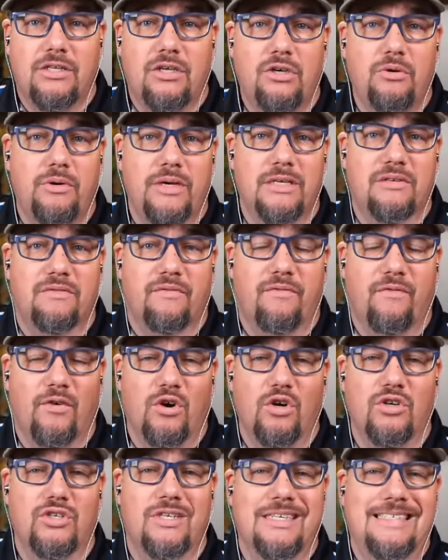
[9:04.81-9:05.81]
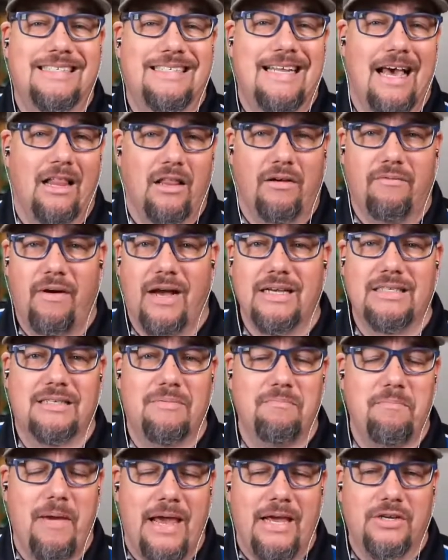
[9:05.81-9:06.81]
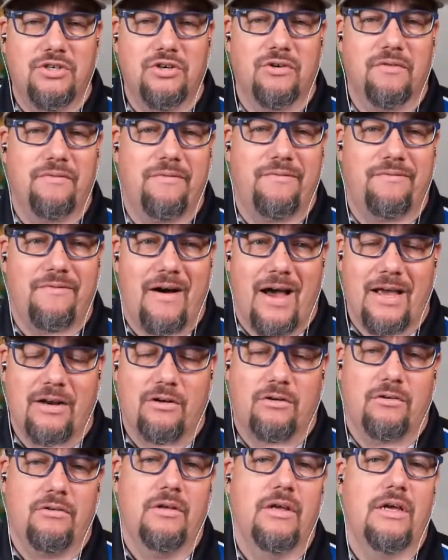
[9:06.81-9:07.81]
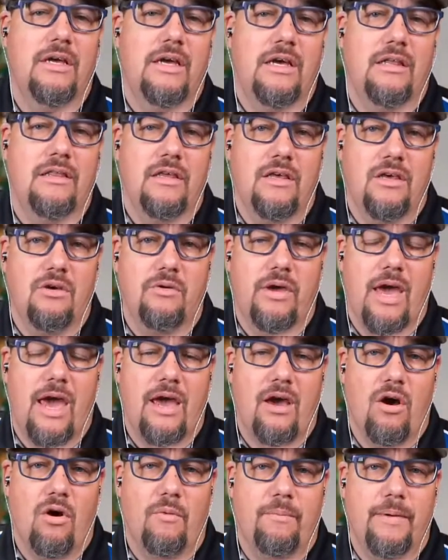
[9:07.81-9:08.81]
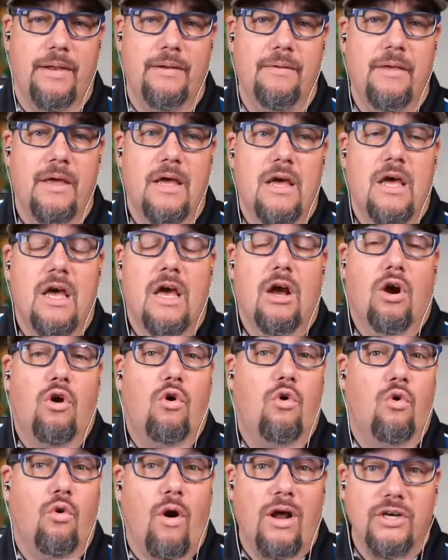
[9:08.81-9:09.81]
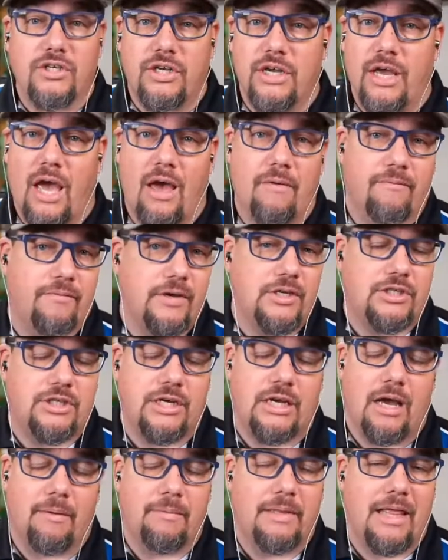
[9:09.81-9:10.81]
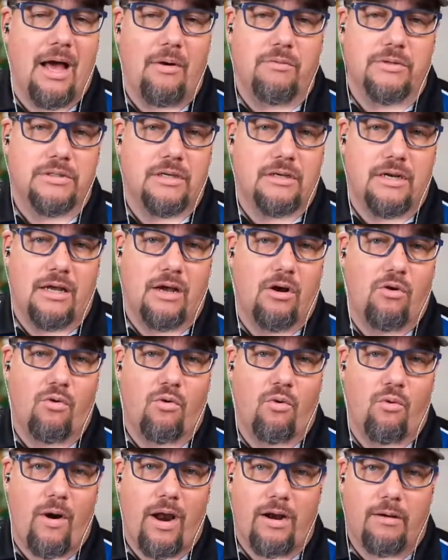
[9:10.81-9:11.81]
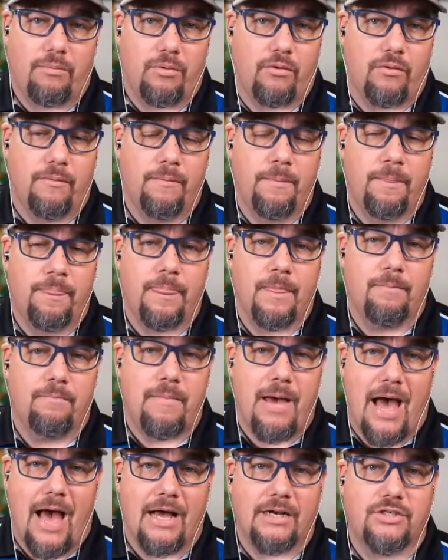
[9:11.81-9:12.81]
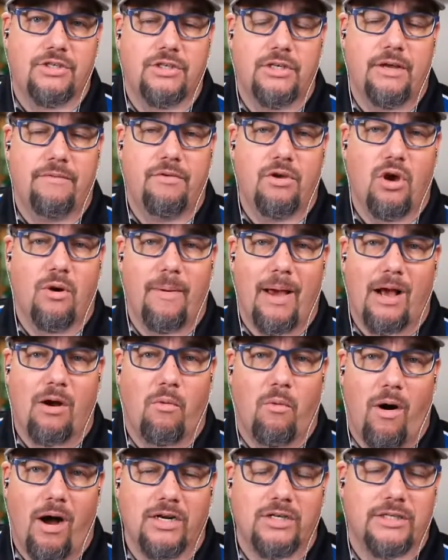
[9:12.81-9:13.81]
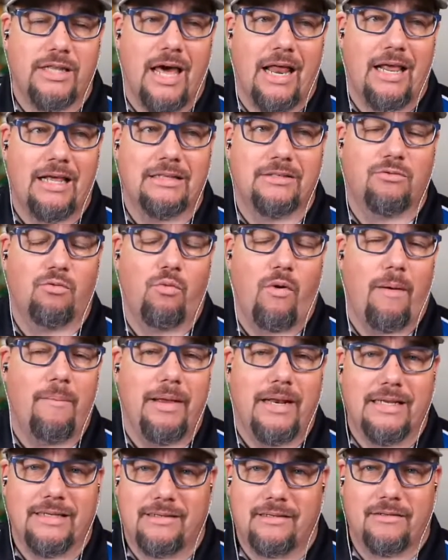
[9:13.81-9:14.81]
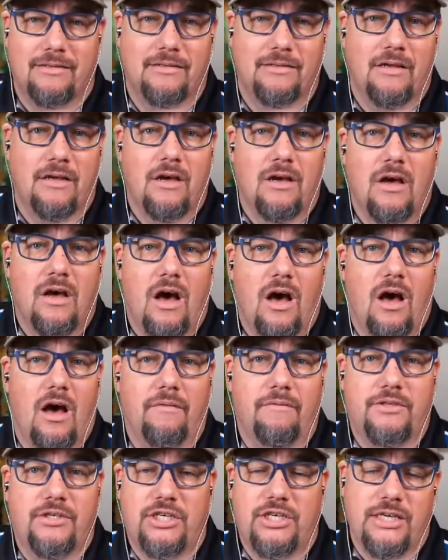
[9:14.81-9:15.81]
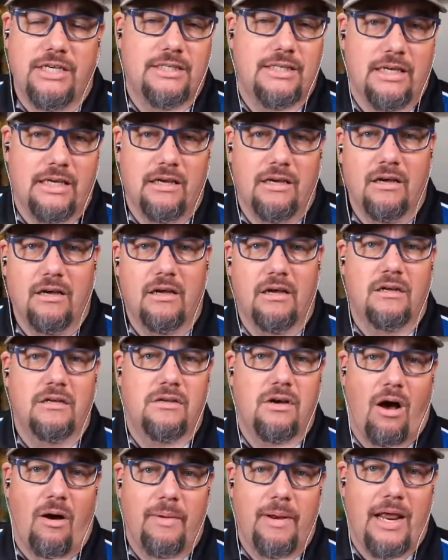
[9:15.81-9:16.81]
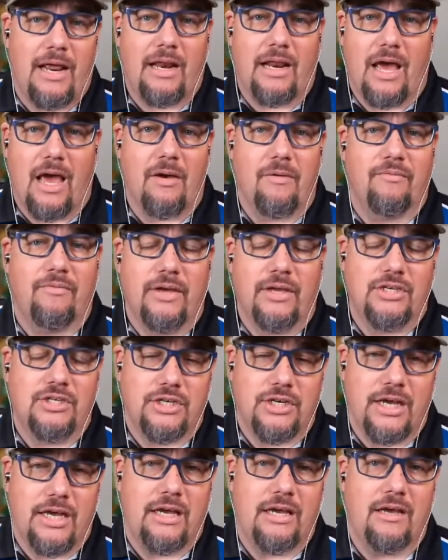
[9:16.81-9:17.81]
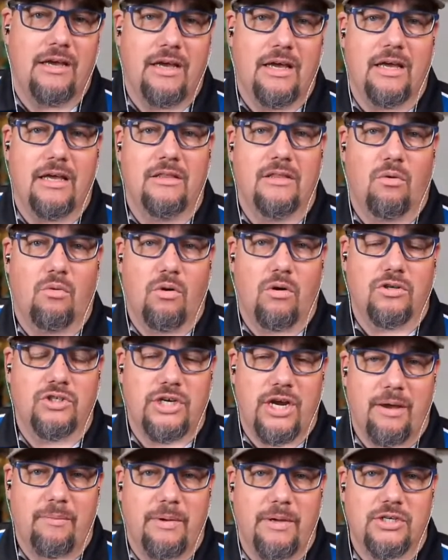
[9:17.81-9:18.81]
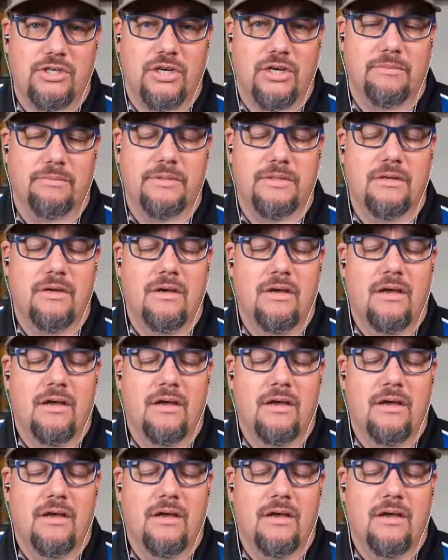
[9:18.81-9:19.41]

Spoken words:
to his first televised major final in the UK Open, crushing MVG. I mean, that was an incredible match. If you go back and watch that, it's reminiscent of Chizzy dominating MVG in the World Championships.